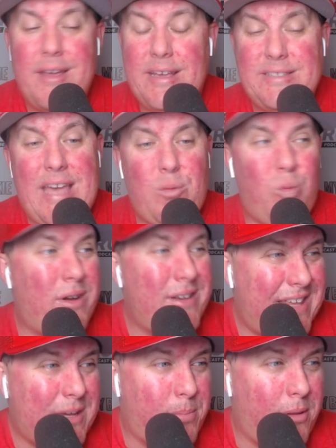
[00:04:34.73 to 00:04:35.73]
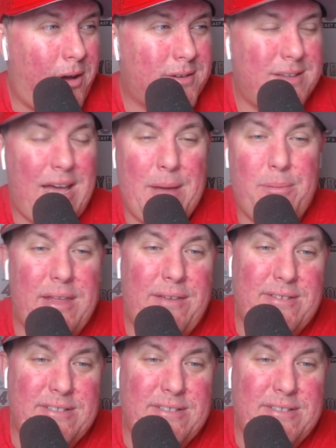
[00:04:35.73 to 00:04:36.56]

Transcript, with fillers: He's had one kick blocked, I believe,